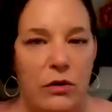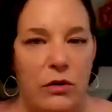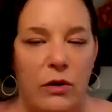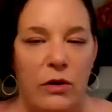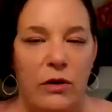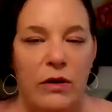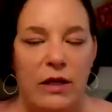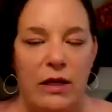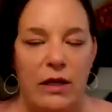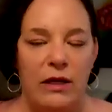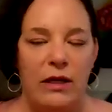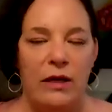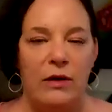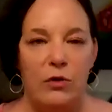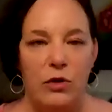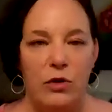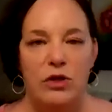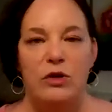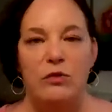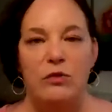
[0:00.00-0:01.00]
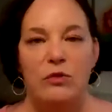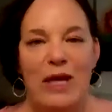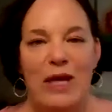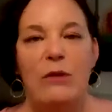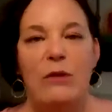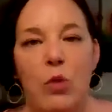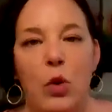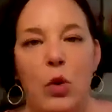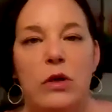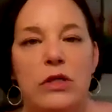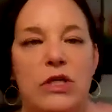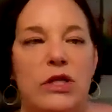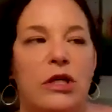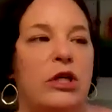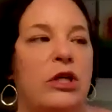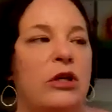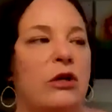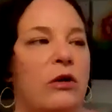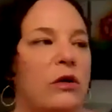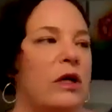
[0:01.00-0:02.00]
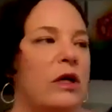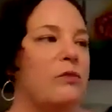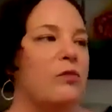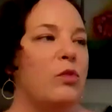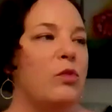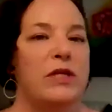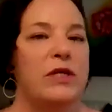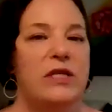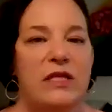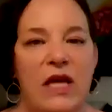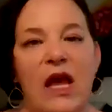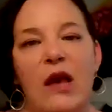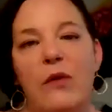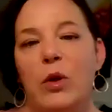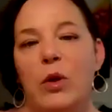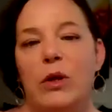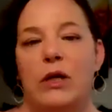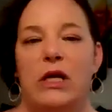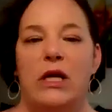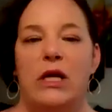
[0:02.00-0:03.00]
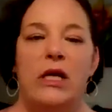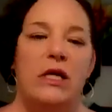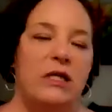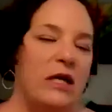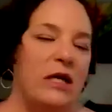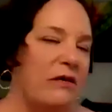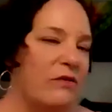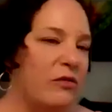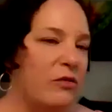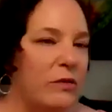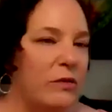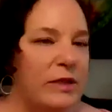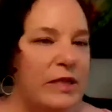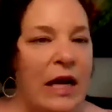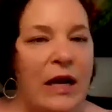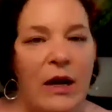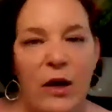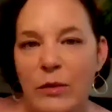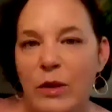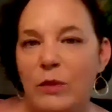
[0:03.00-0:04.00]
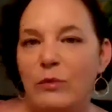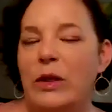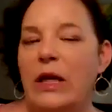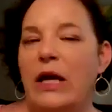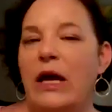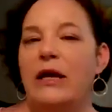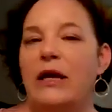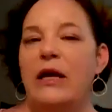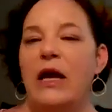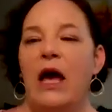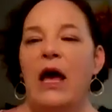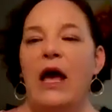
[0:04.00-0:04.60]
or in order to be more secure and more stable, and I need to have a retirement plan